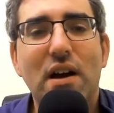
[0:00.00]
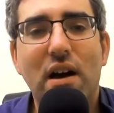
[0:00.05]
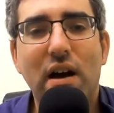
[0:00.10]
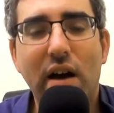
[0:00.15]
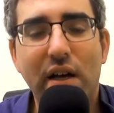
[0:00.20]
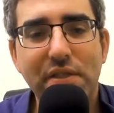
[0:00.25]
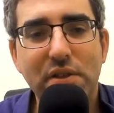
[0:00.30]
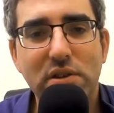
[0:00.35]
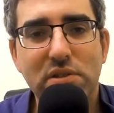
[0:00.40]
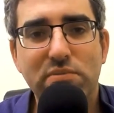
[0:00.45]

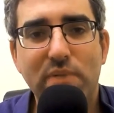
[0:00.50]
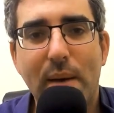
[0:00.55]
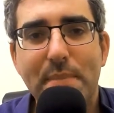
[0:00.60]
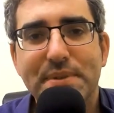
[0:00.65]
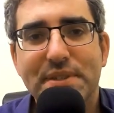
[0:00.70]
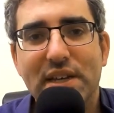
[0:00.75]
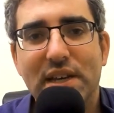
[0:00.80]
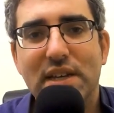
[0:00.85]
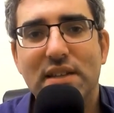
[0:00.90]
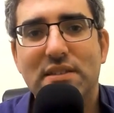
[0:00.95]
on those
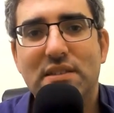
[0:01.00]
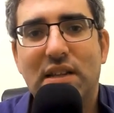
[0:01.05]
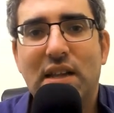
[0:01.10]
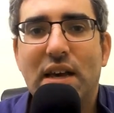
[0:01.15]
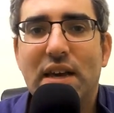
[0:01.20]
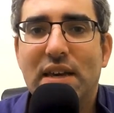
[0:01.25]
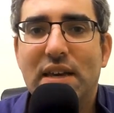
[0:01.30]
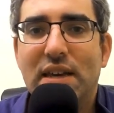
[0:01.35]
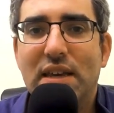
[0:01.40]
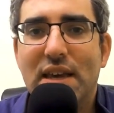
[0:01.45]
websites
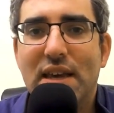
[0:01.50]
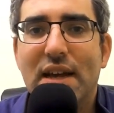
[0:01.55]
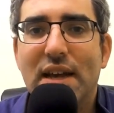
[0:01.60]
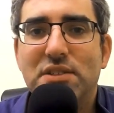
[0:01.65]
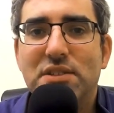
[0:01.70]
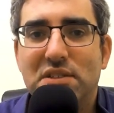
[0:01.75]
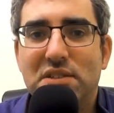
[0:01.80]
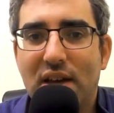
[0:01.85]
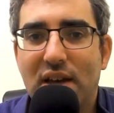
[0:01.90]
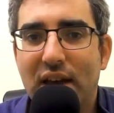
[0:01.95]
like
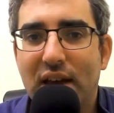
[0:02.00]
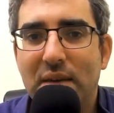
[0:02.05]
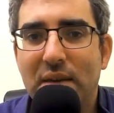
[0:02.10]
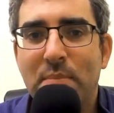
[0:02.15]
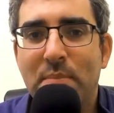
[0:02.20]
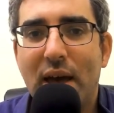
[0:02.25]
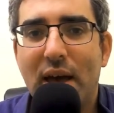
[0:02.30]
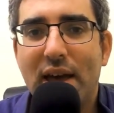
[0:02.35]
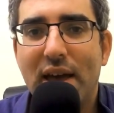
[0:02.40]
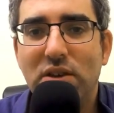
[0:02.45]

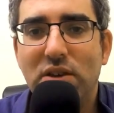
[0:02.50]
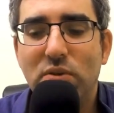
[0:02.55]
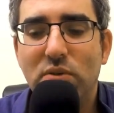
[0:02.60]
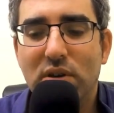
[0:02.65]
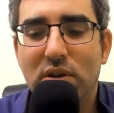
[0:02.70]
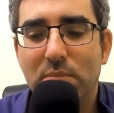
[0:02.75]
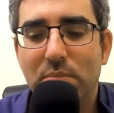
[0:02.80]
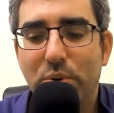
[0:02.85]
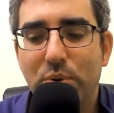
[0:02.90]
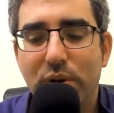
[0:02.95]
Yadstime, you
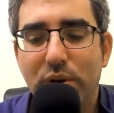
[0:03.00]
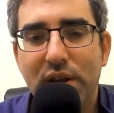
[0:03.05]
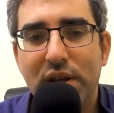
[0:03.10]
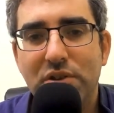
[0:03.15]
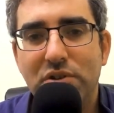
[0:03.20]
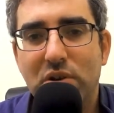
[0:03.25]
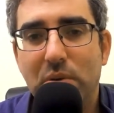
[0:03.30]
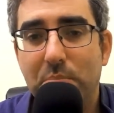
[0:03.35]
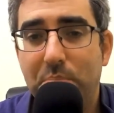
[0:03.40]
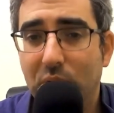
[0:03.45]
can put in
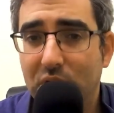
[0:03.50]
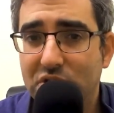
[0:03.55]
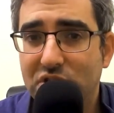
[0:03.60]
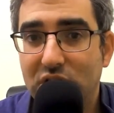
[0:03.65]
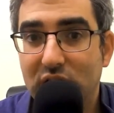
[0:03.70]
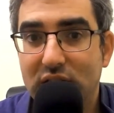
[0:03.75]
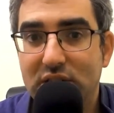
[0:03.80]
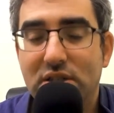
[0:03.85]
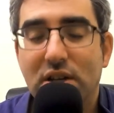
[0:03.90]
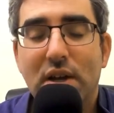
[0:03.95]
your
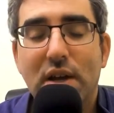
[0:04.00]
budget,